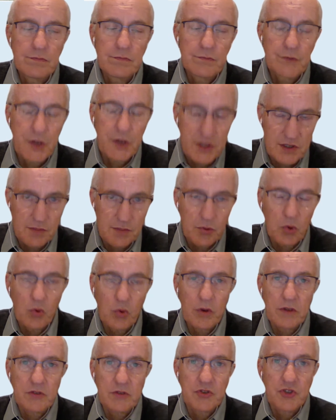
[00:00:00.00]
vegetable
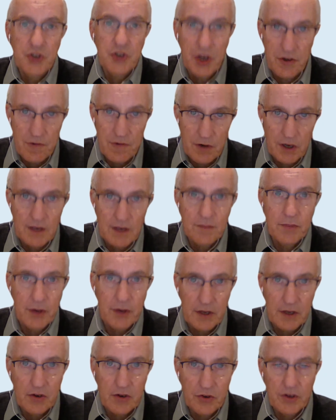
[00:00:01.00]
oils generally, but
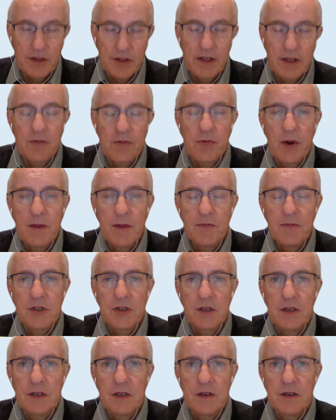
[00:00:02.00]
including that
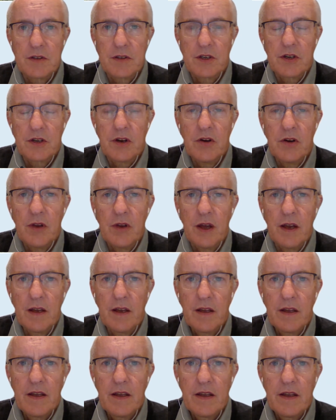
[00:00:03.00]
rapeseed and canola,
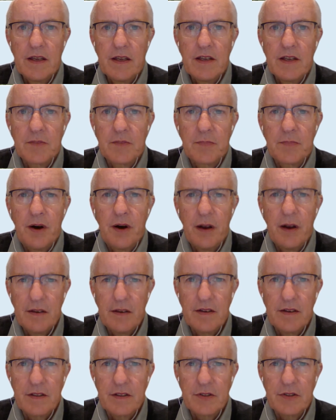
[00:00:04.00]
is
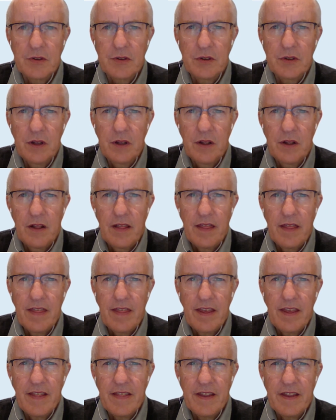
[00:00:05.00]
biodiesel,
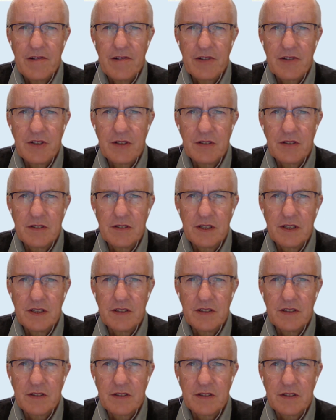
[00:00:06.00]
then there's
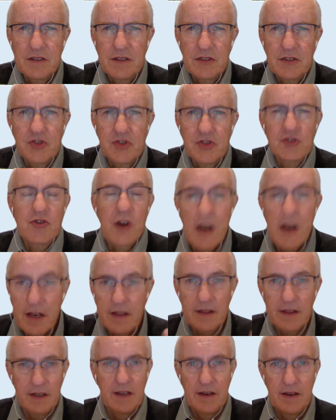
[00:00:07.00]
a
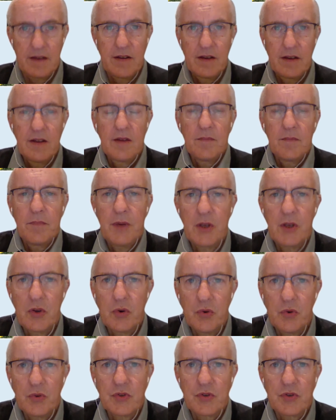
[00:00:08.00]
constraint there
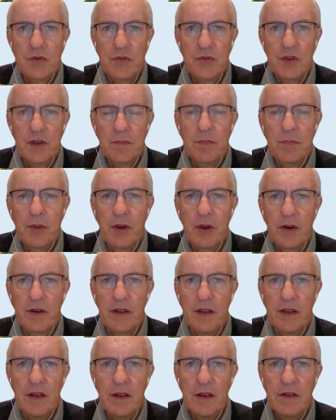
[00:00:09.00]
because of the
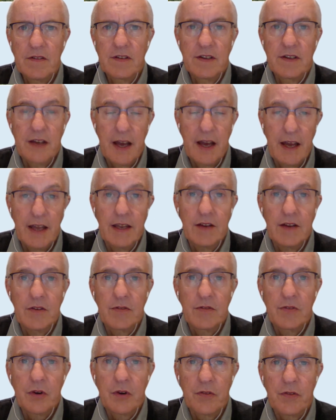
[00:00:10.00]
ability today
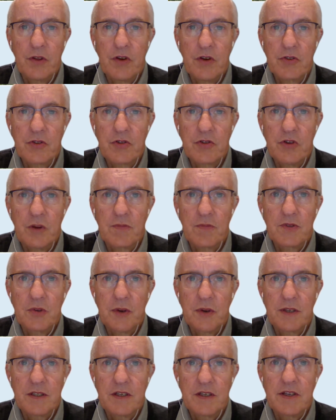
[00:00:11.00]
of those crops to
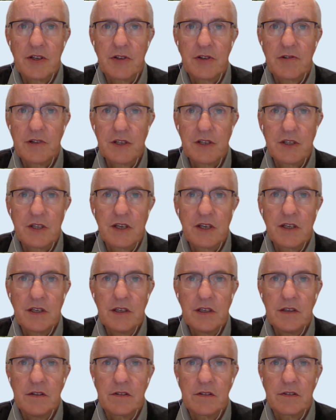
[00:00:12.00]
actually increase their
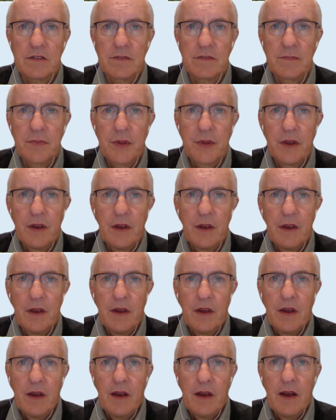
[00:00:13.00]
yields.
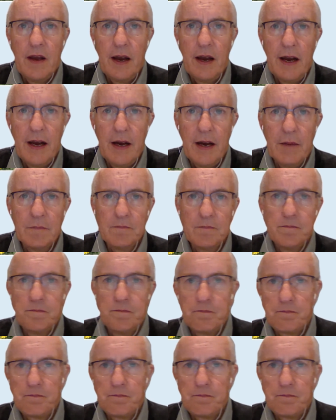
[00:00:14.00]
Now